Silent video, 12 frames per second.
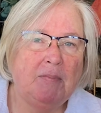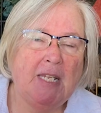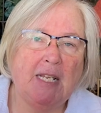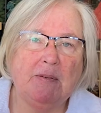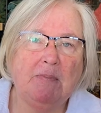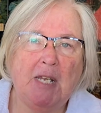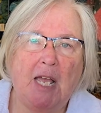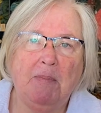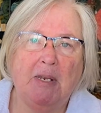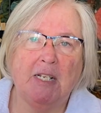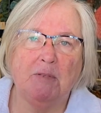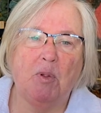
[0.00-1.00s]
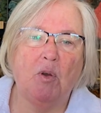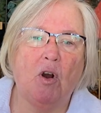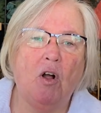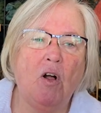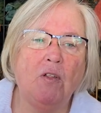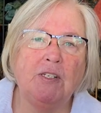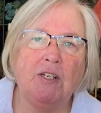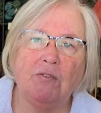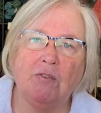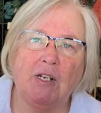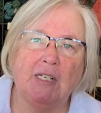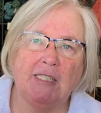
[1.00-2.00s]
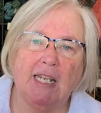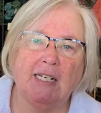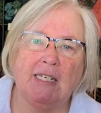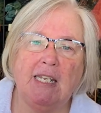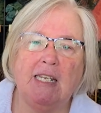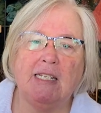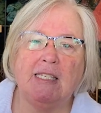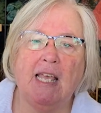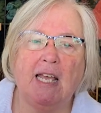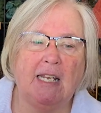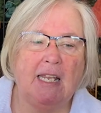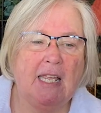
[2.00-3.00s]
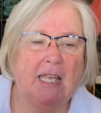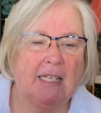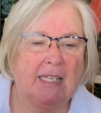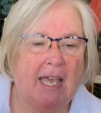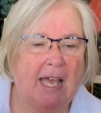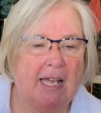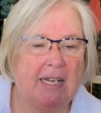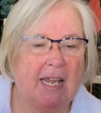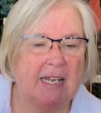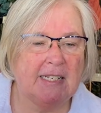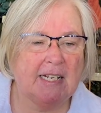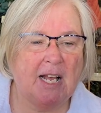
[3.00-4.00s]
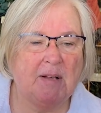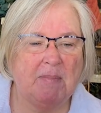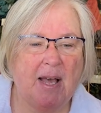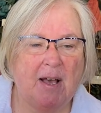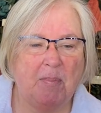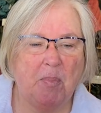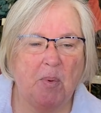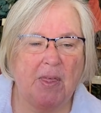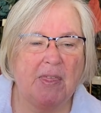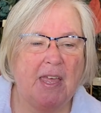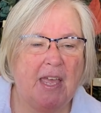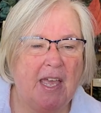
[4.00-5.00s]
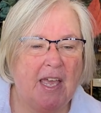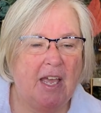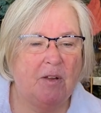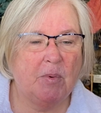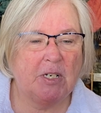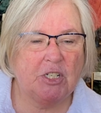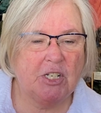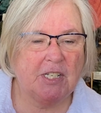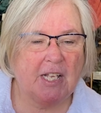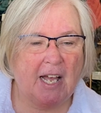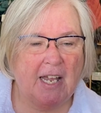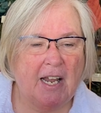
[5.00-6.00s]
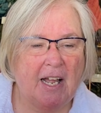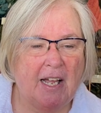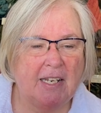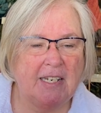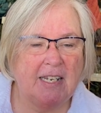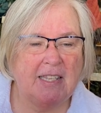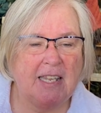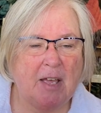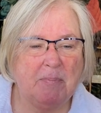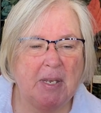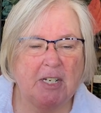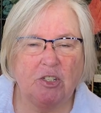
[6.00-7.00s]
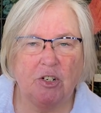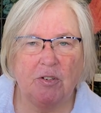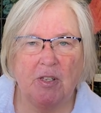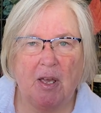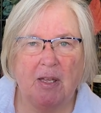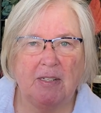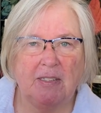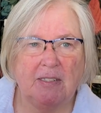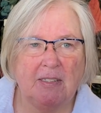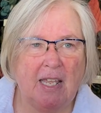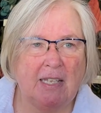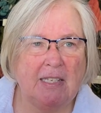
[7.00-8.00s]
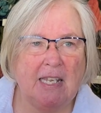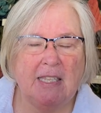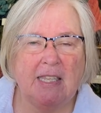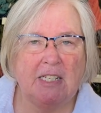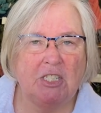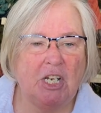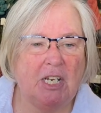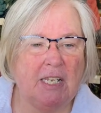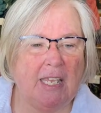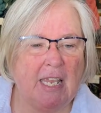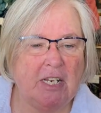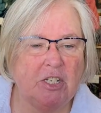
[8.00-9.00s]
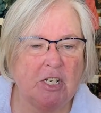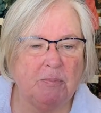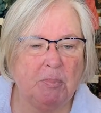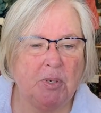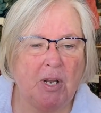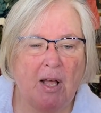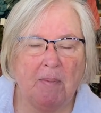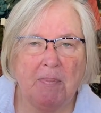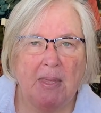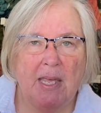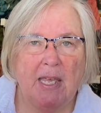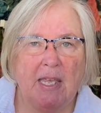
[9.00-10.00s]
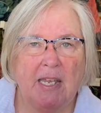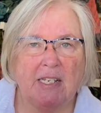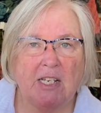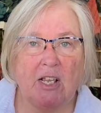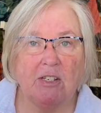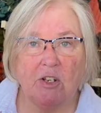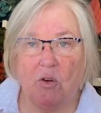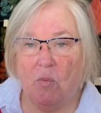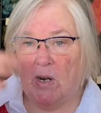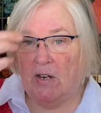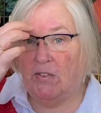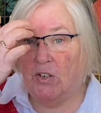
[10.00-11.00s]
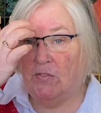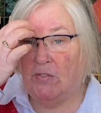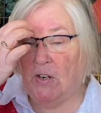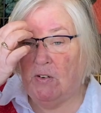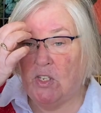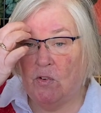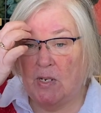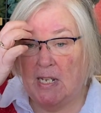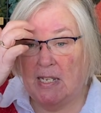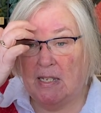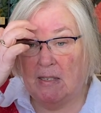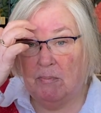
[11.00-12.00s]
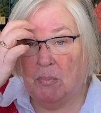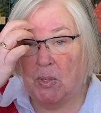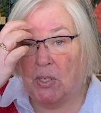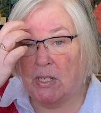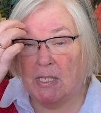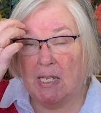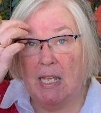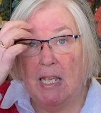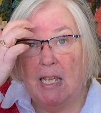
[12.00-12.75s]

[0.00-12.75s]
take some time and explore all the different techniques that Kat has come up with. And what she's got on in that picture, that link that Kate just put up, is also one of her very unique books.